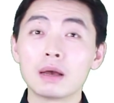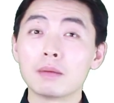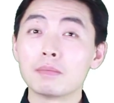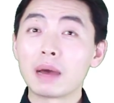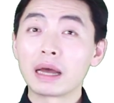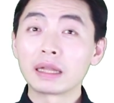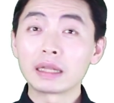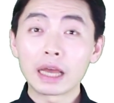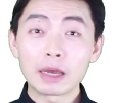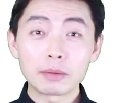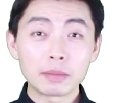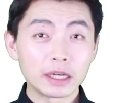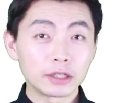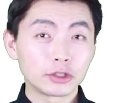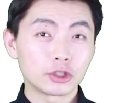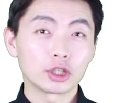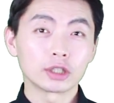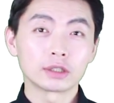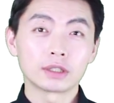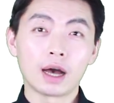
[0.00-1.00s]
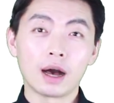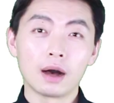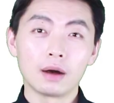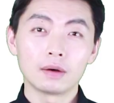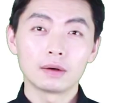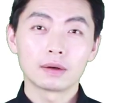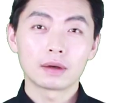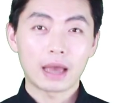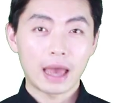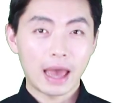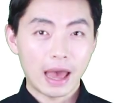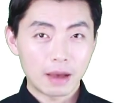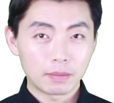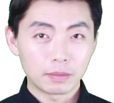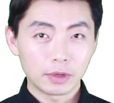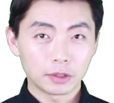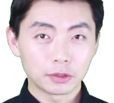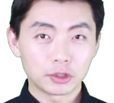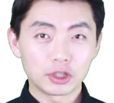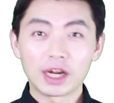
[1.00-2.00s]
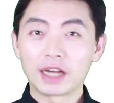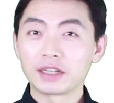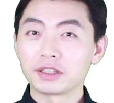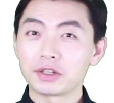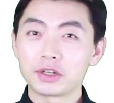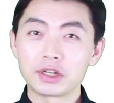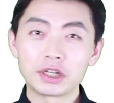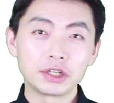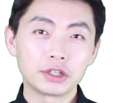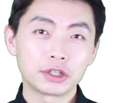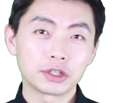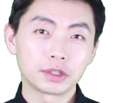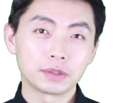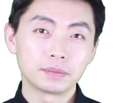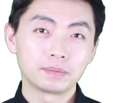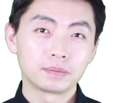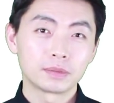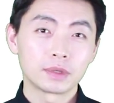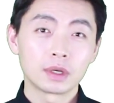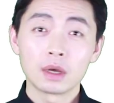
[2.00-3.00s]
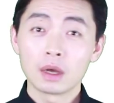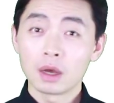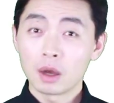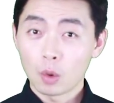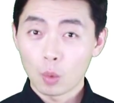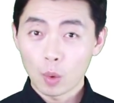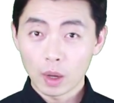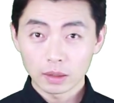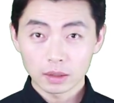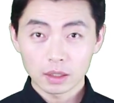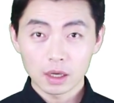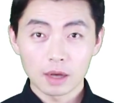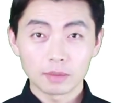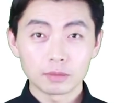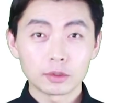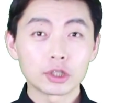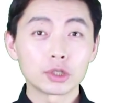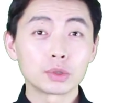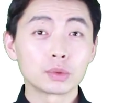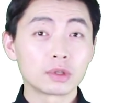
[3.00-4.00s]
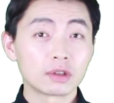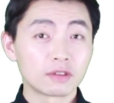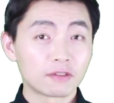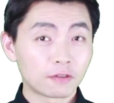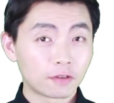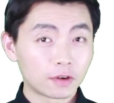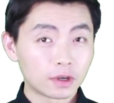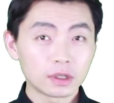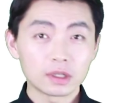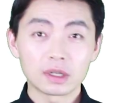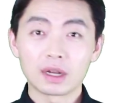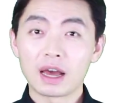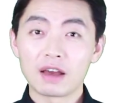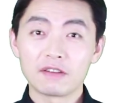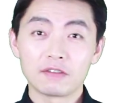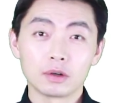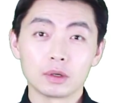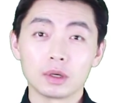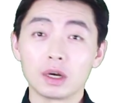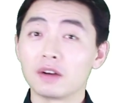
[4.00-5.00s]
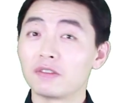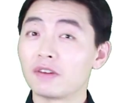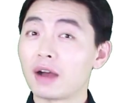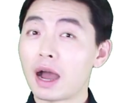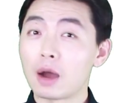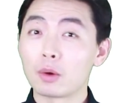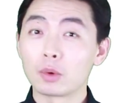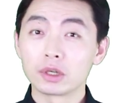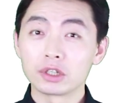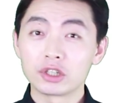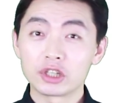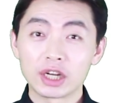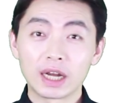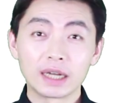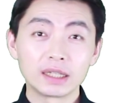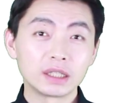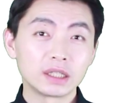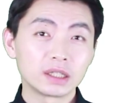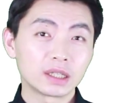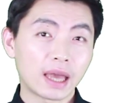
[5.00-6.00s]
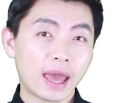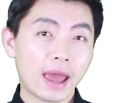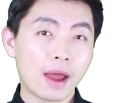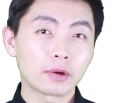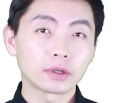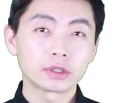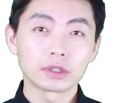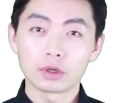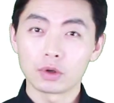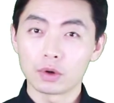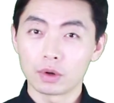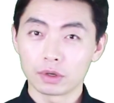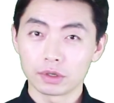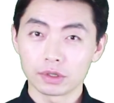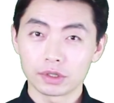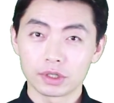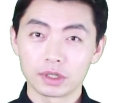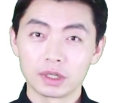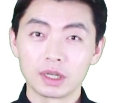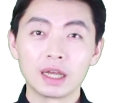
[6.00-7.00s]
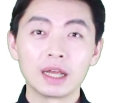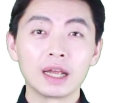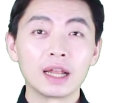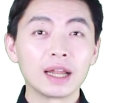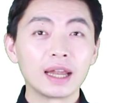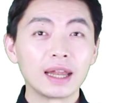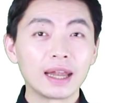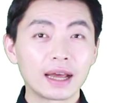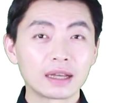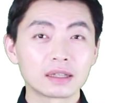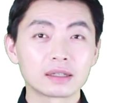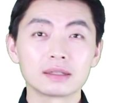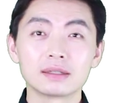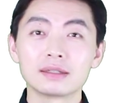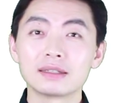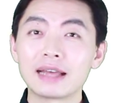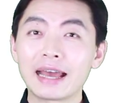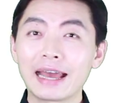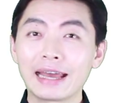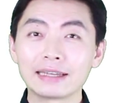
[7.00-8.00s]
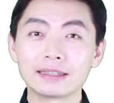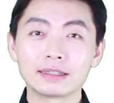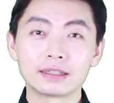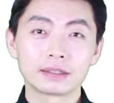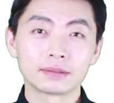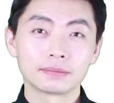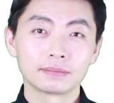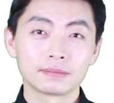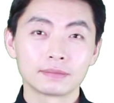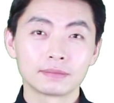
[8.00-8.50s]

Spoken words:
My name is Zheng Tao. I'm your Chinese teacher. Welcome to the first level of our Chinese character course, Lesson 8.